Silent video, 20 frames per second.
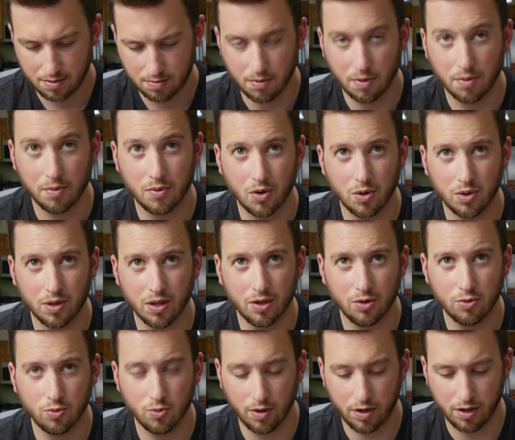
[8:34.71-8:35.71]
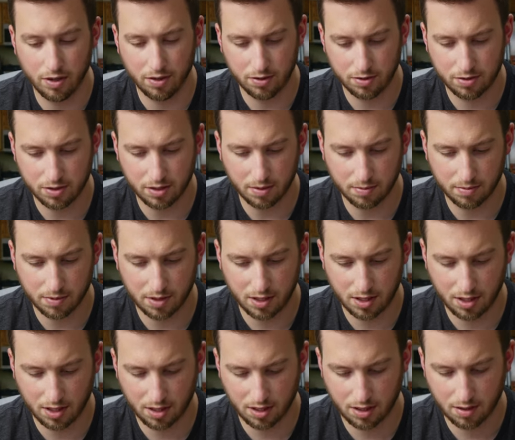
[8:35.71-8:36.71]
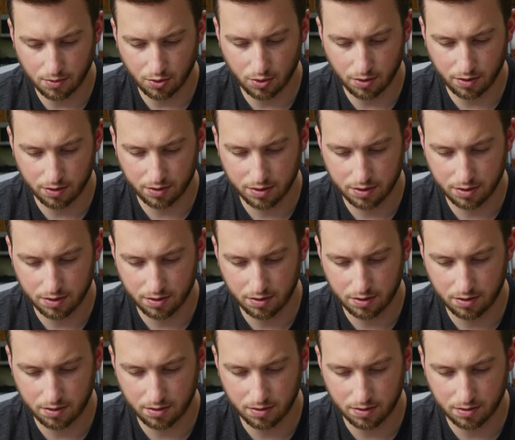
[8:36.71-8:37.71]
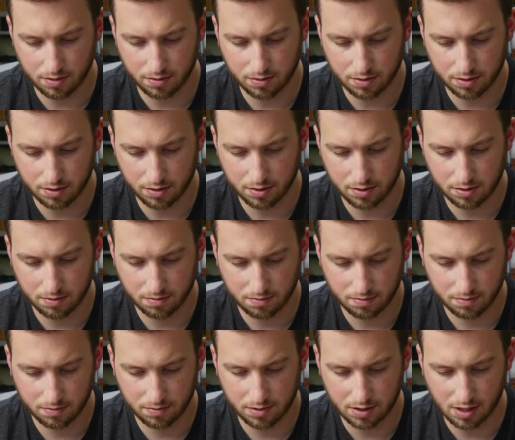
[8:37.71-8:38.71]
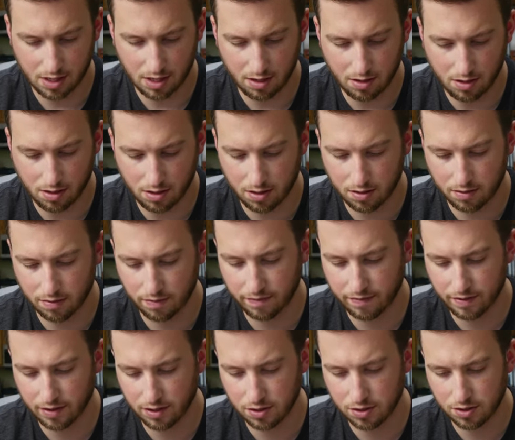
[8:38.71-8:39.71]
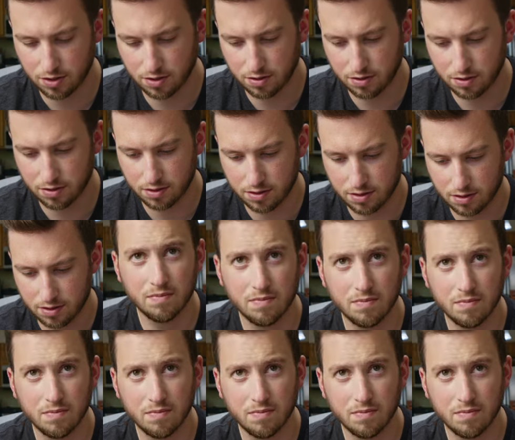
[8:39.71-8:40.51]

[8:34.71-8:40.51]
maybe go like green or something. I'm going to just say all the fixtures.